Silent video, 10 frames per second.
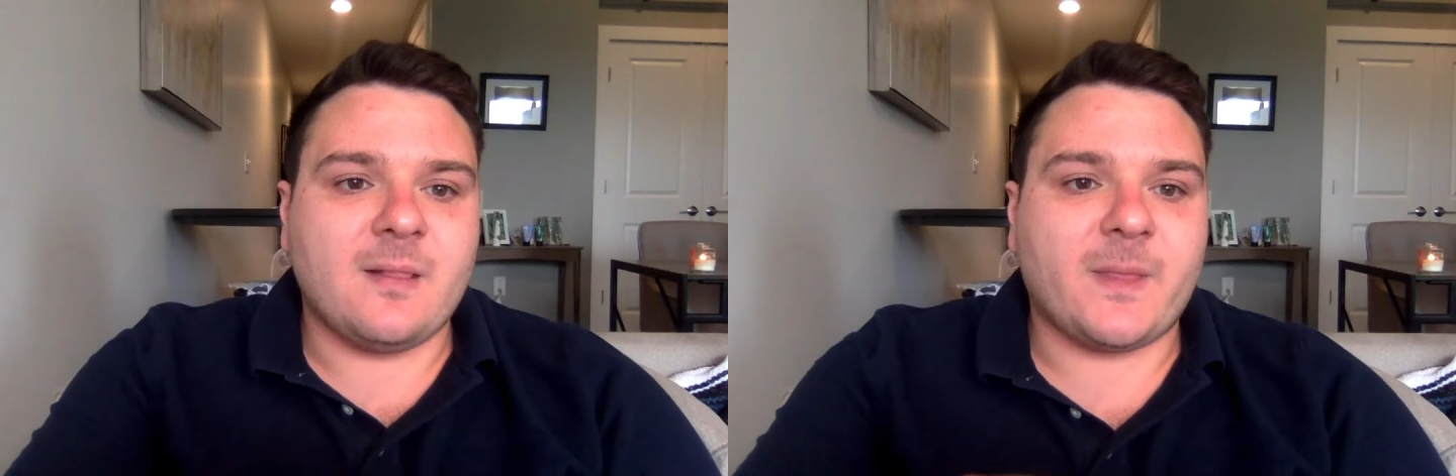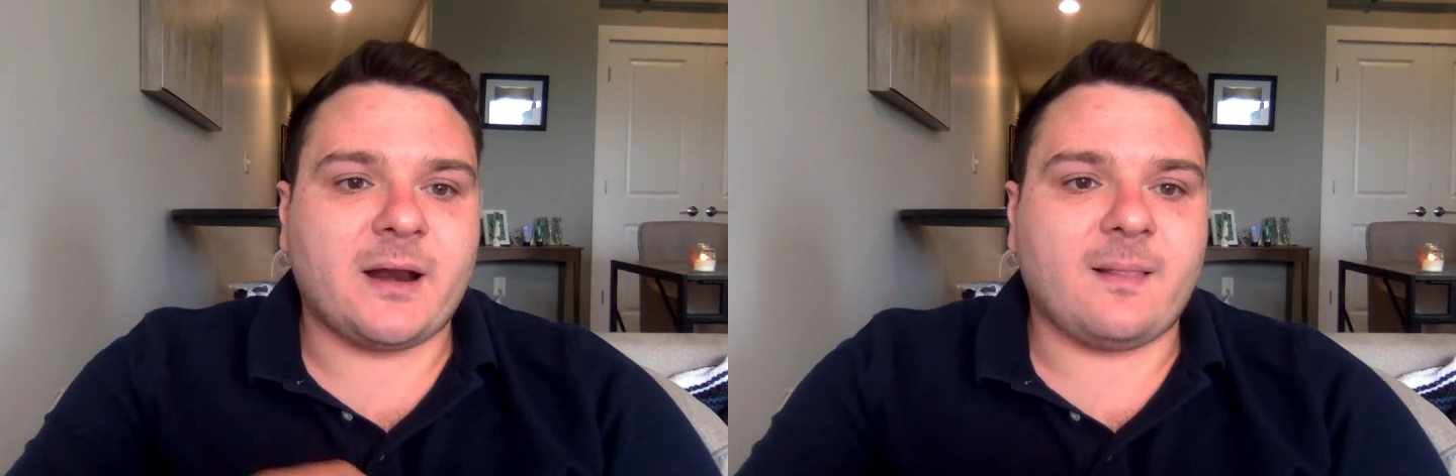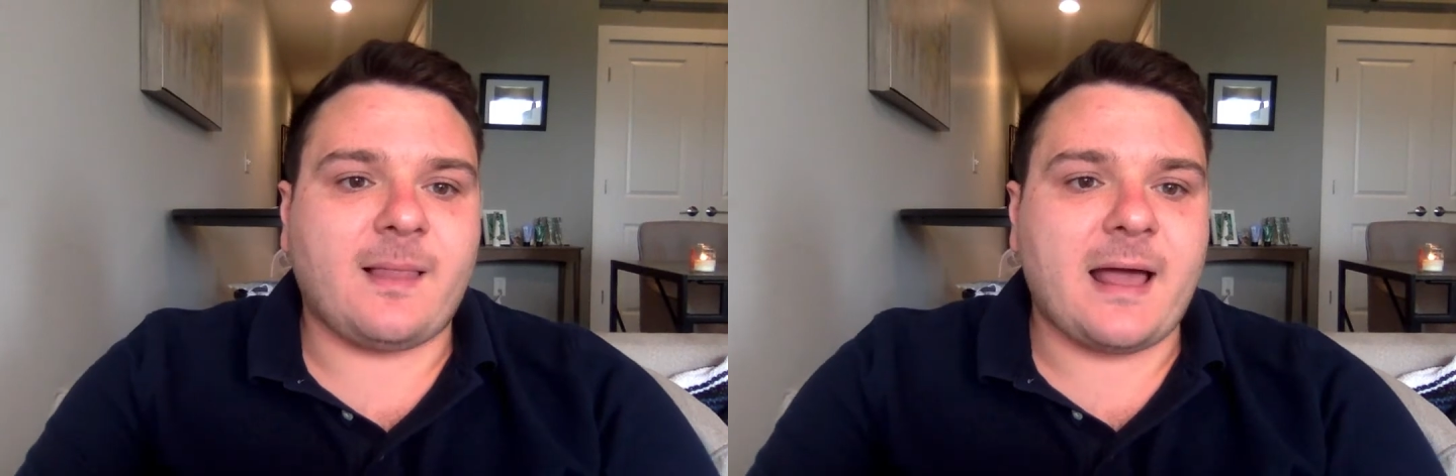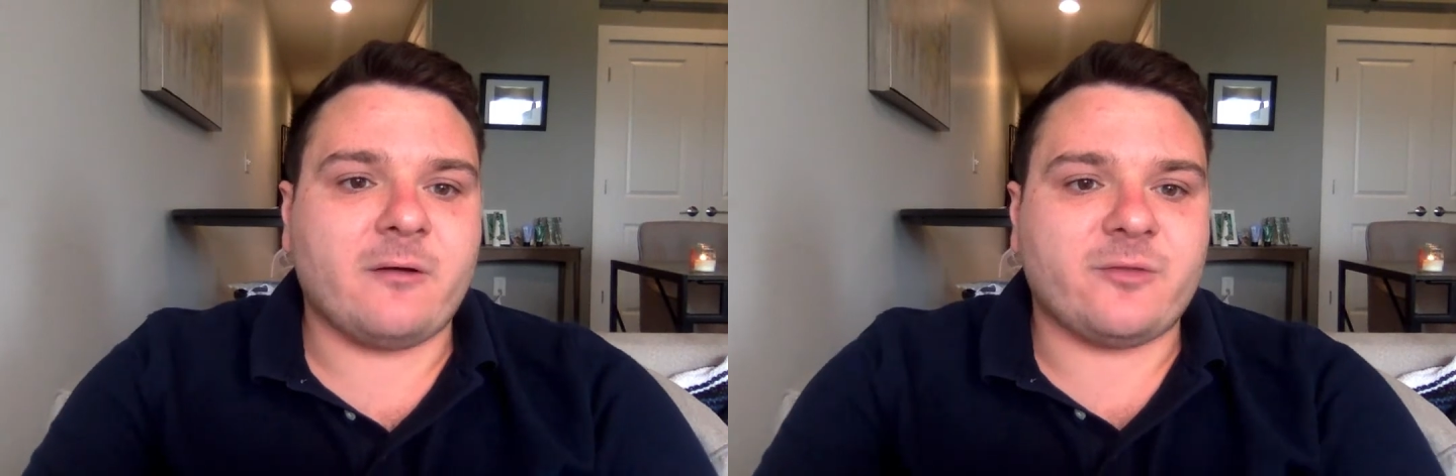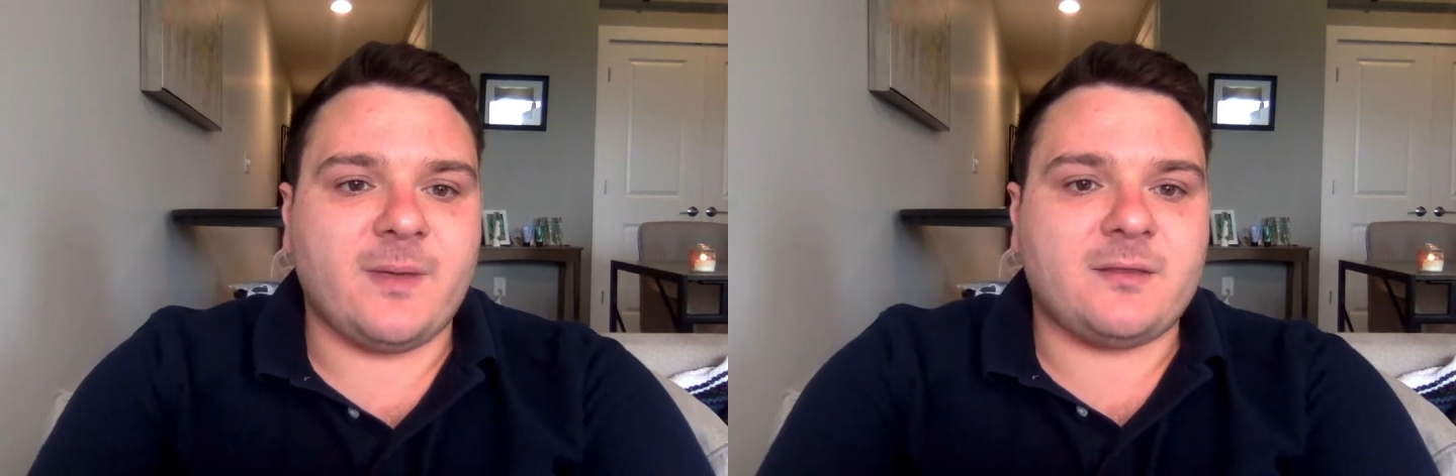that
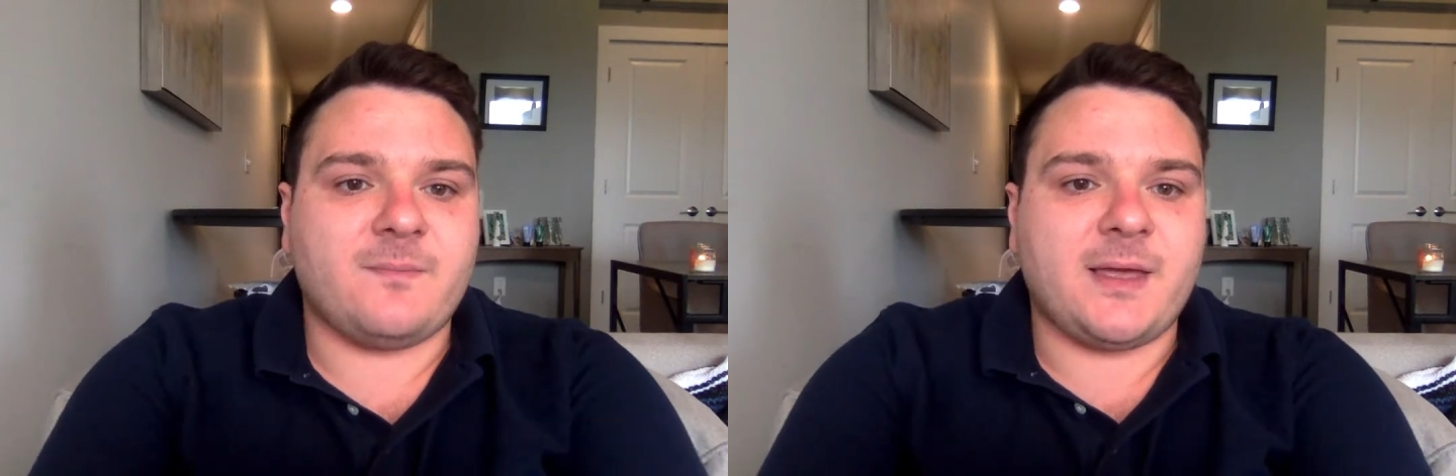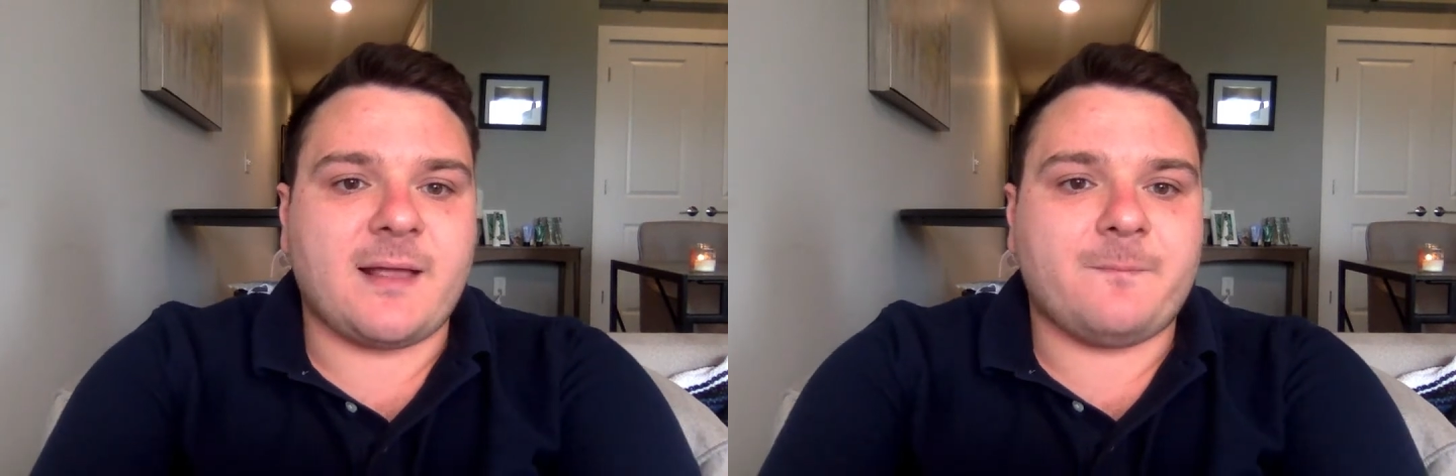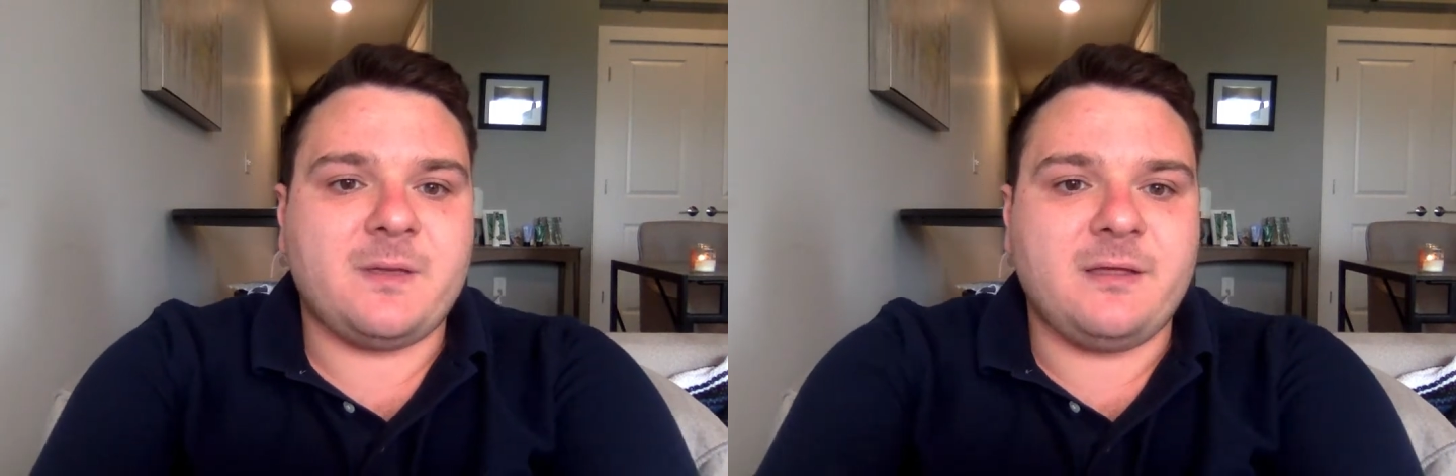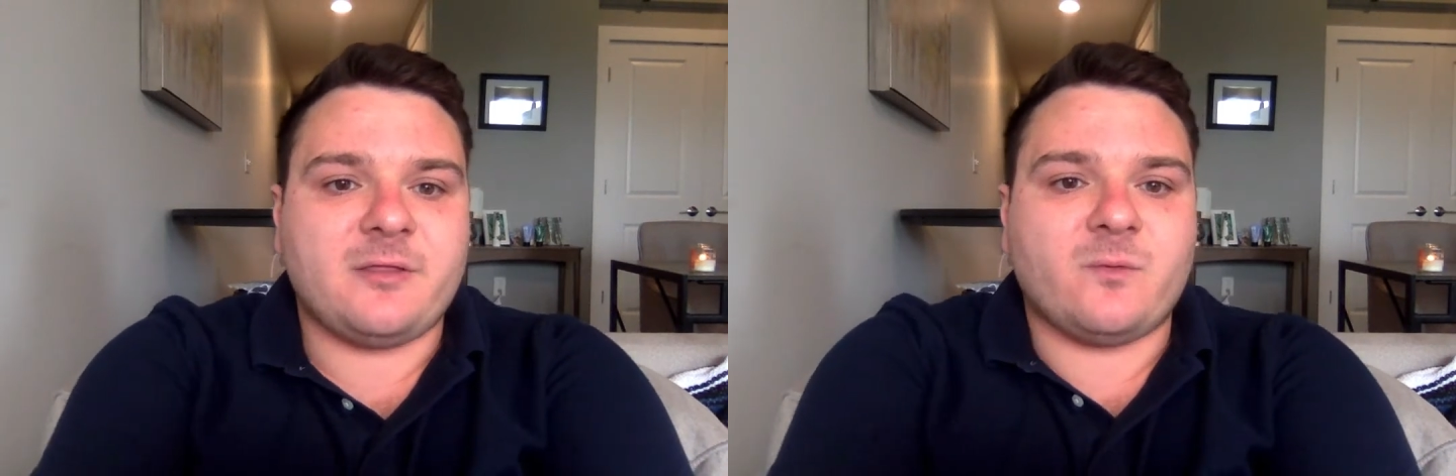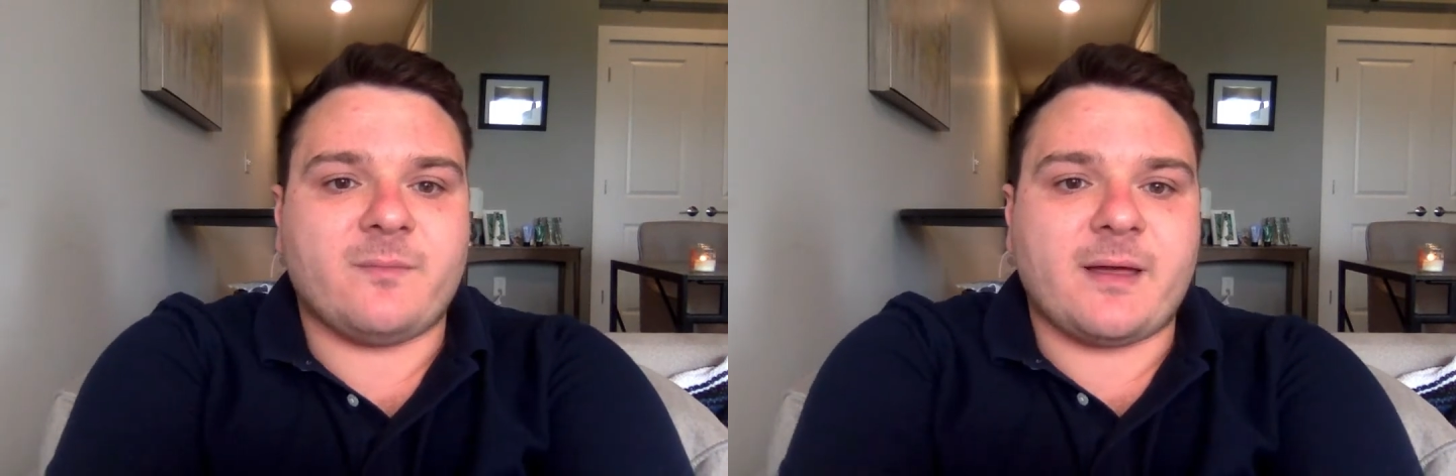allows me to be at
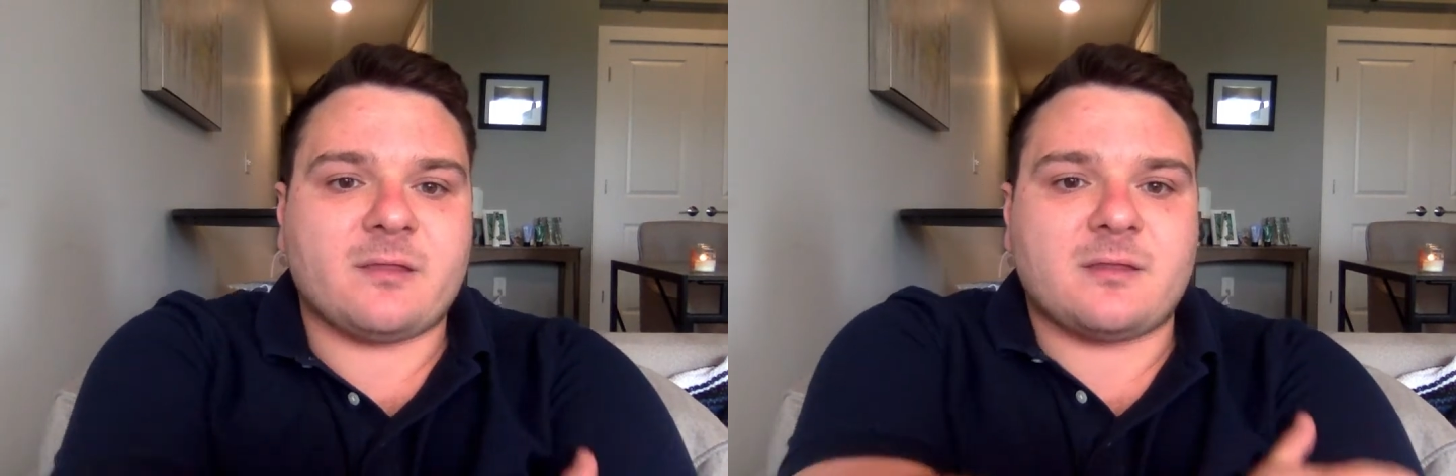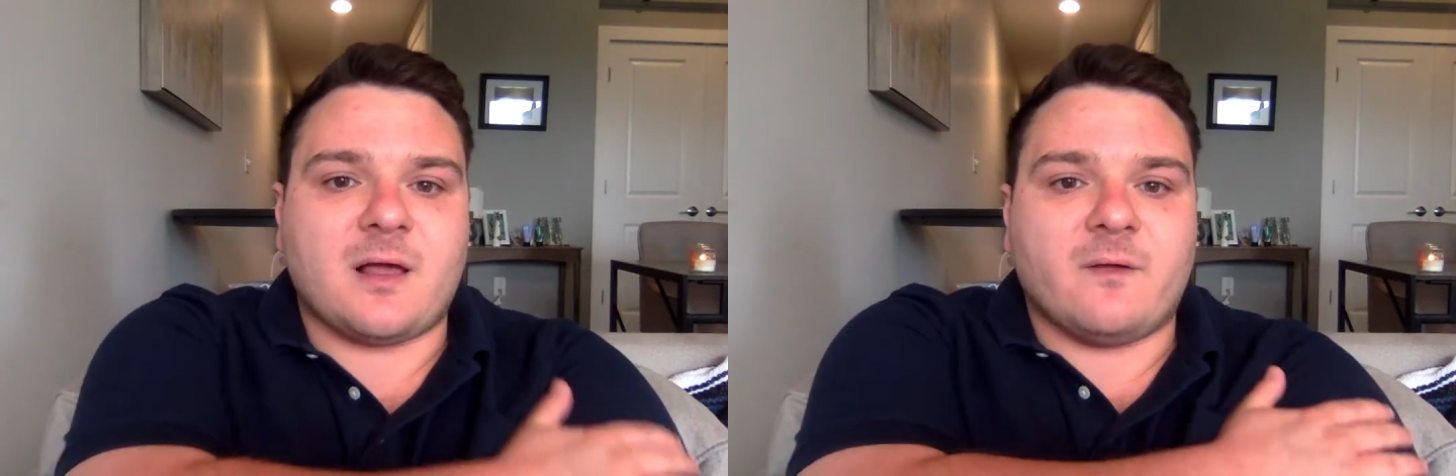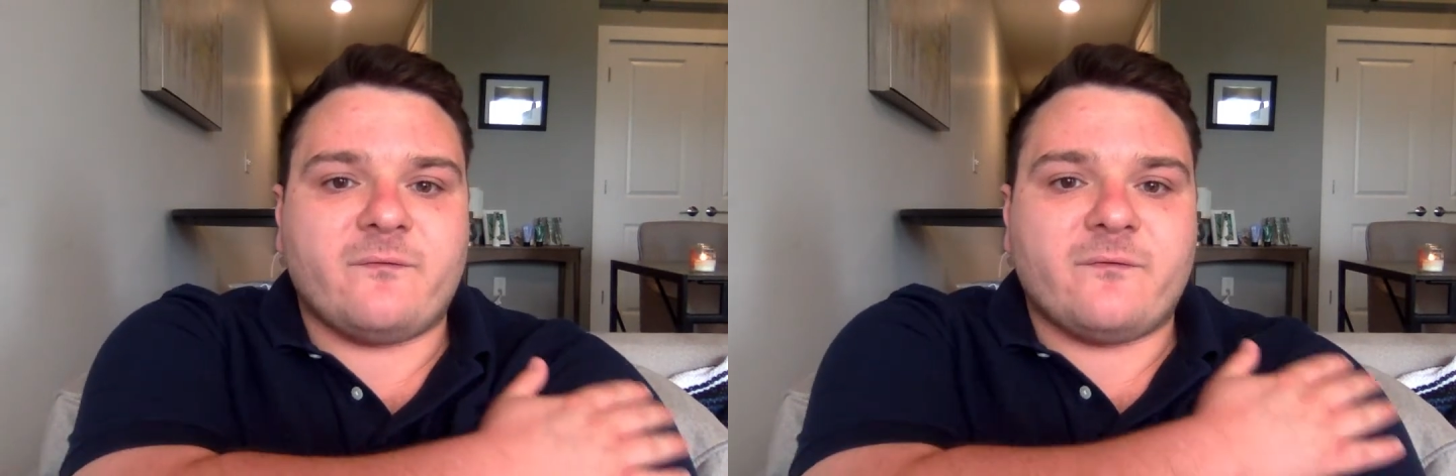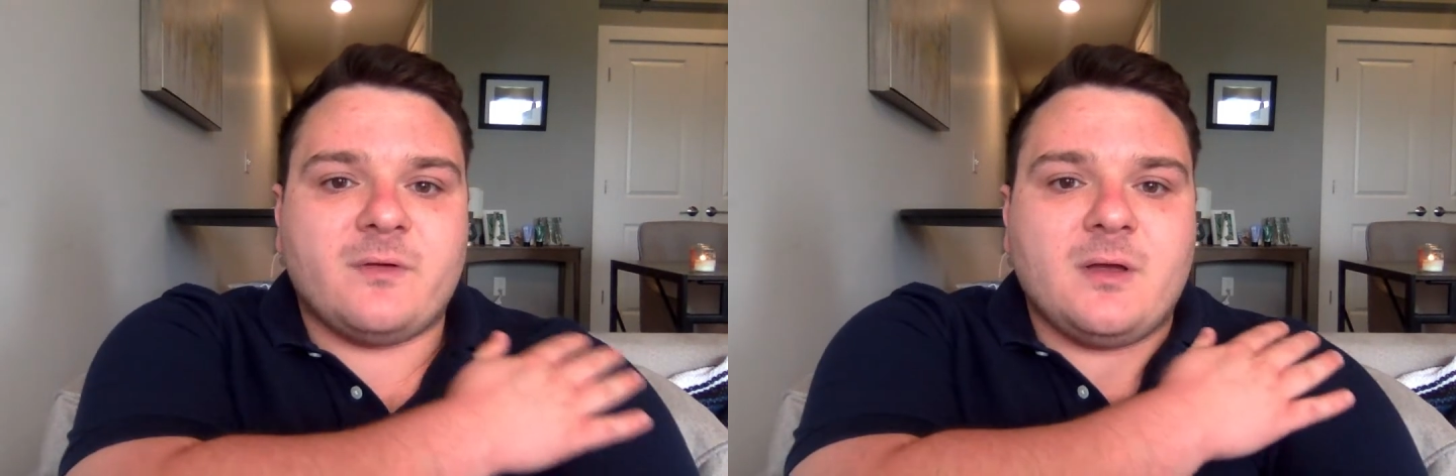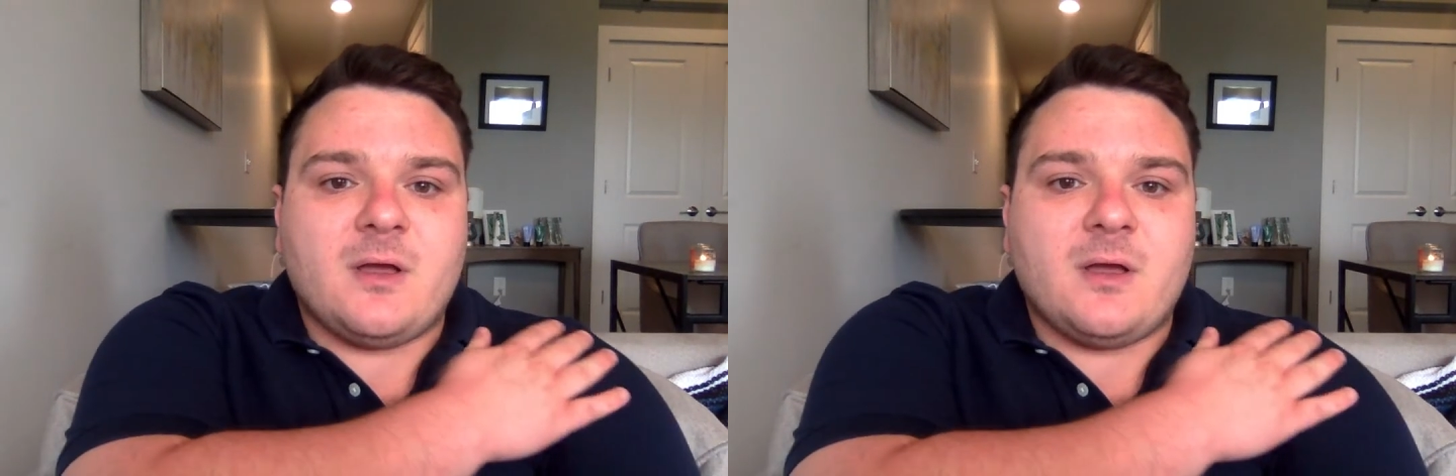peace with myself